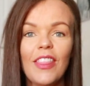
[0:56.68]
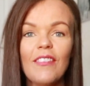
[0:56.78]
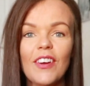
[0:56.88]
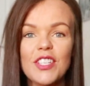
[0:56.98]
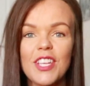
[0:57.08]
The
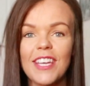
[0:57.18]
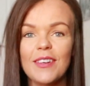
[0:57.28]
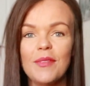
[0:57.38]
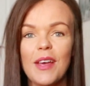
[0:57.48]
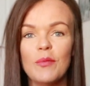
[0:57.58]
first
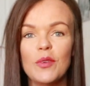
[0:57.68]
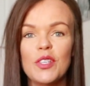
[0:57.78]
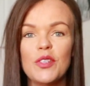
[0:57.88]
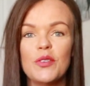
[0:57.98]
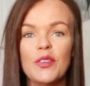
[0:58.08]
item that I'm going to
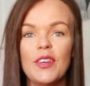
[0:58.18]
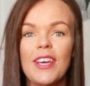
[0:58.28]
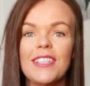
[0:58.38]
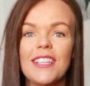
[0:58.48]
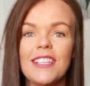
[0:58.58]
show you
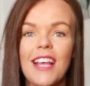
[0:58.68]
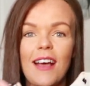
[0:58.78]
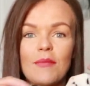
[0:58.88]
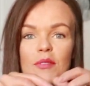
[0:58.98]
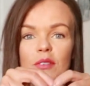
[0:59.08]
is this
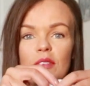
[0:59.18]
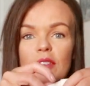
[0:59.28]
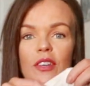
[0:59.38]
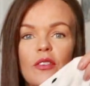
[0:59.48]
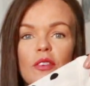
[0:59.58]

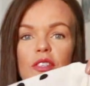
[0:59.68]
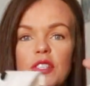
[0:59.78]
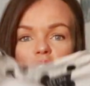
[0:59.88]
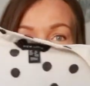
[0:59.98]
absolutely gorgeous